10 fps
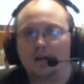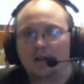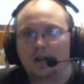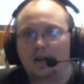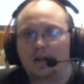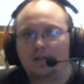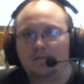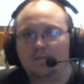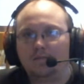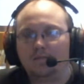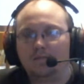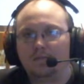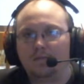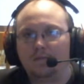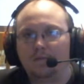uh,
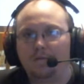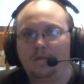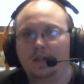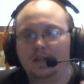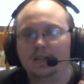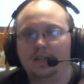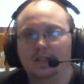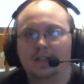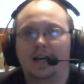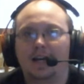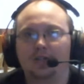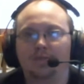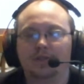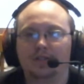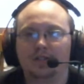feelings and
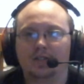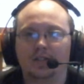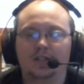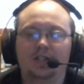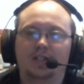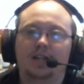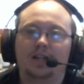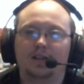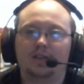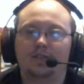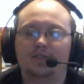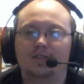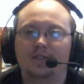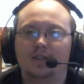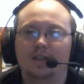attachments to each of the
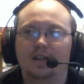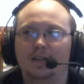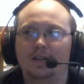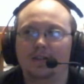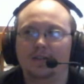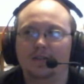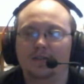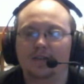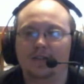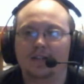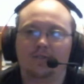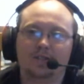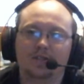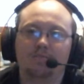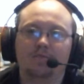characters, and I thought that was
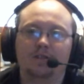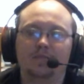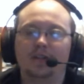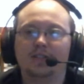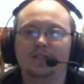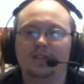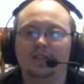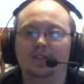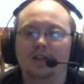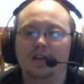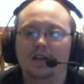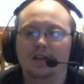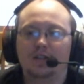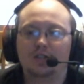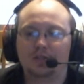simply amazing.
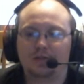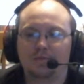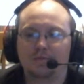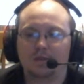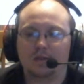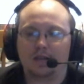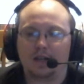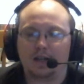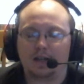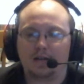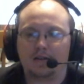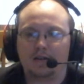Just and